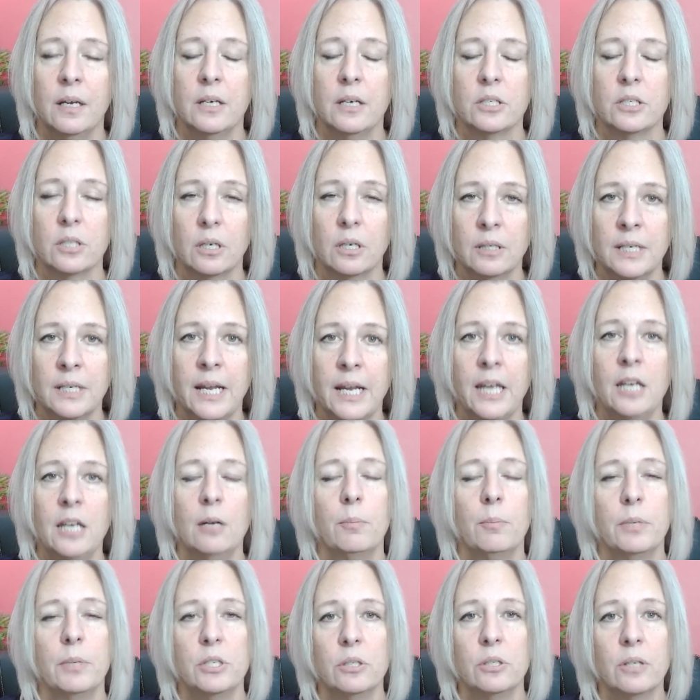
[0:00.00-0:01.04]
Chardonnay,
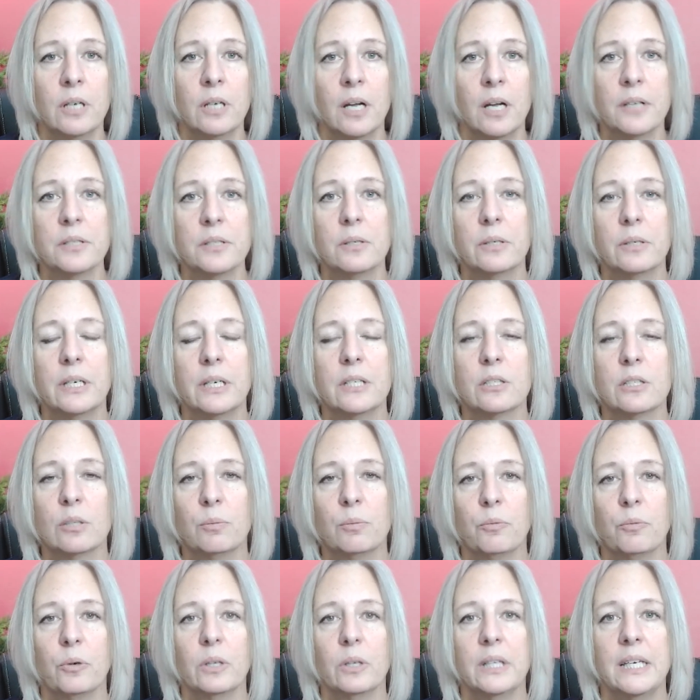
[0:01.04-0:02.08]
but you can also get
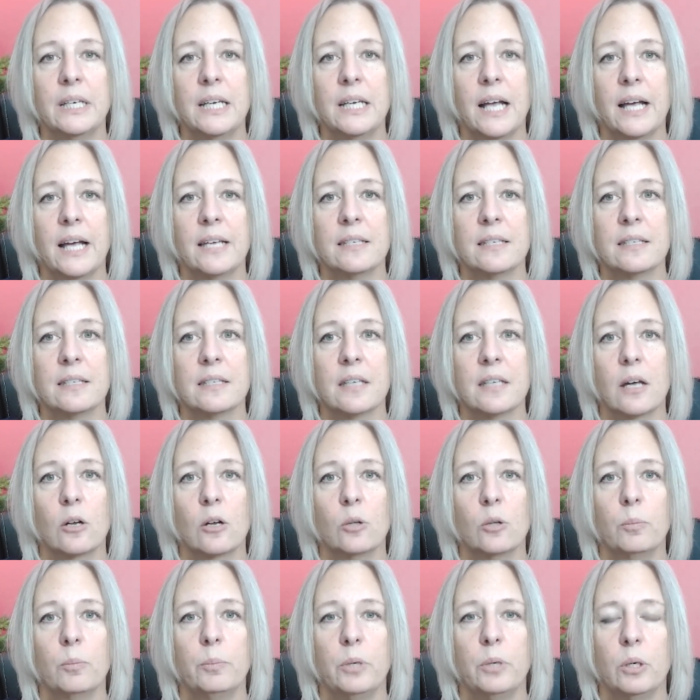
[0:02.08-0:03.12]
some really nice,
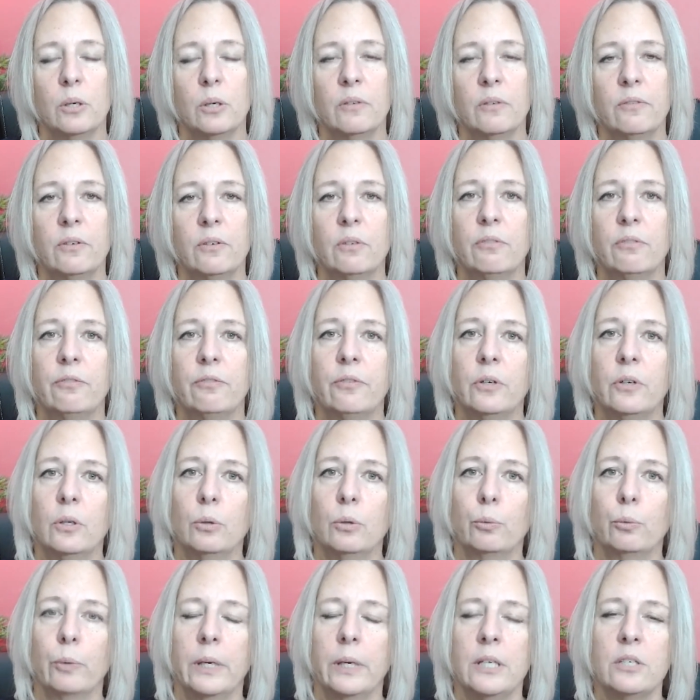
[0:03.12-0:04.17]
subtle, beautiful, full,
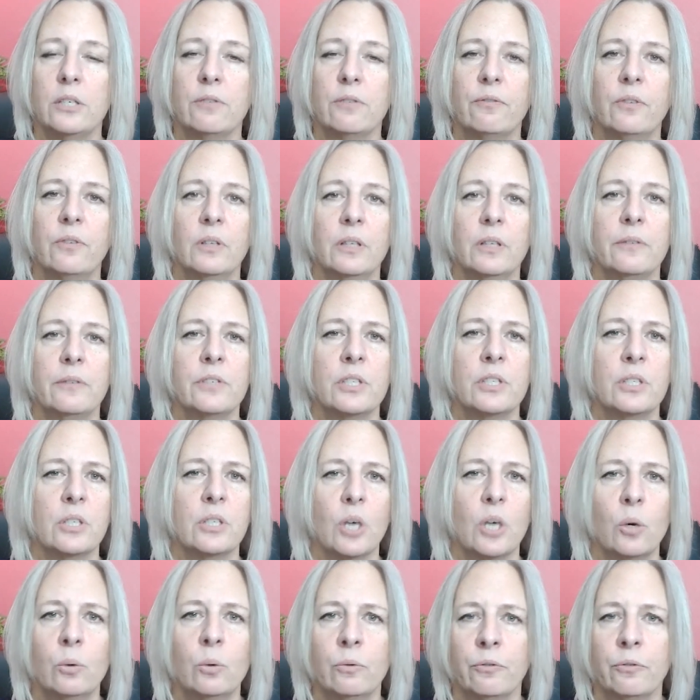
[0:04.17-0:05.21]
rich, full of
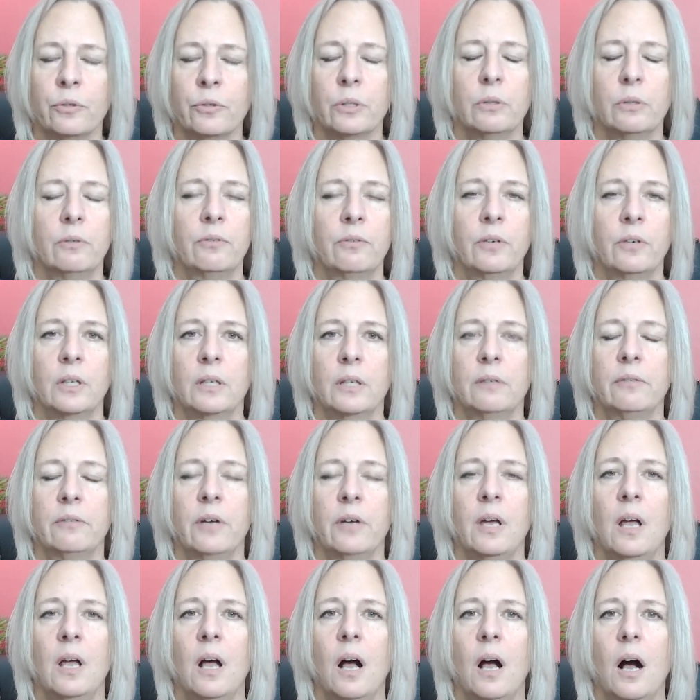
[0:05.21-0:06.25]
stone fruit, full of
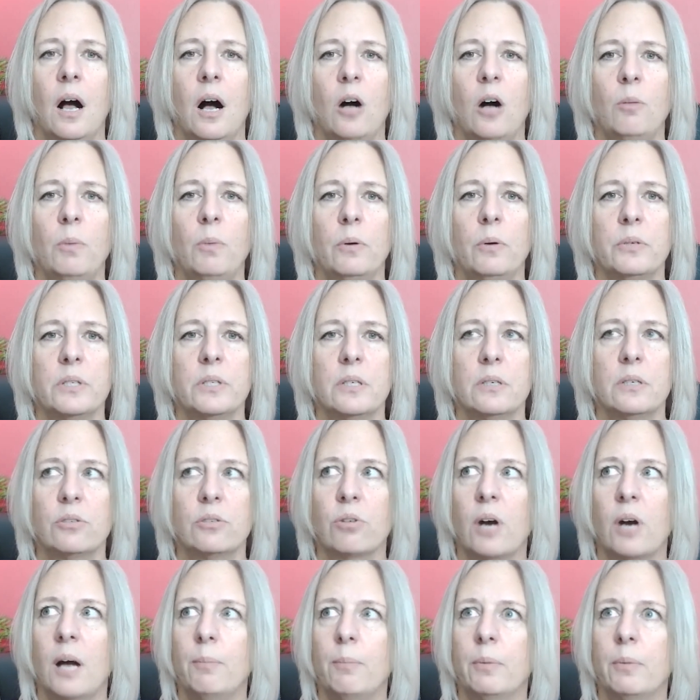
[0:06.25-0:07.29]
almost
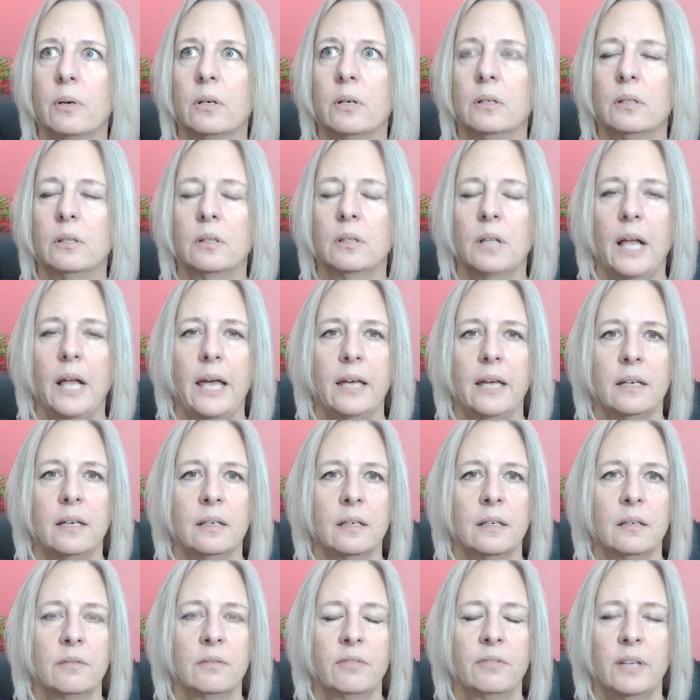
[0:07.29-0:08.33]
tropical
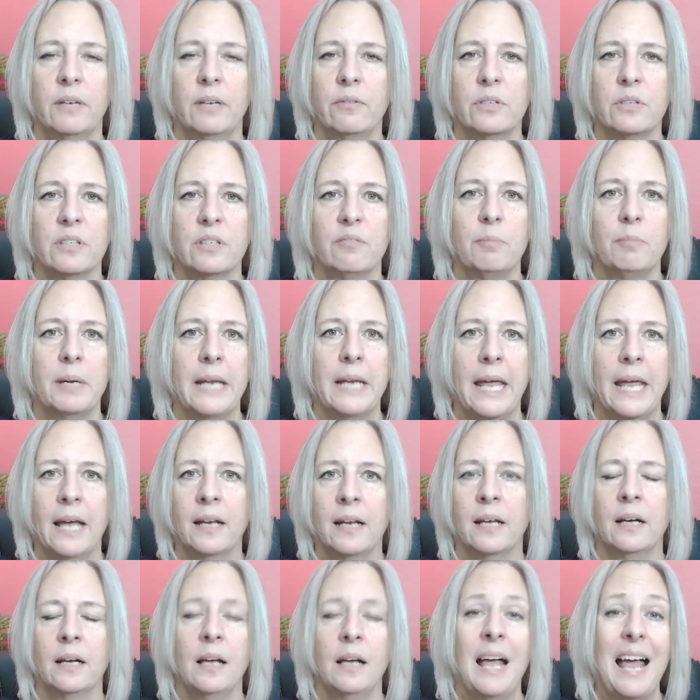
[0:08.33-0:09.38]
and flavors of
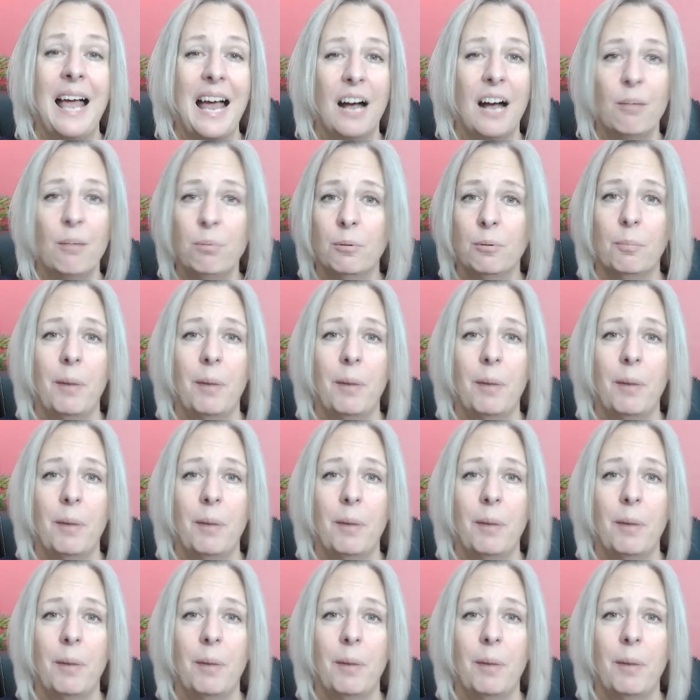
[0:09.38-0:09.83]
banana, apple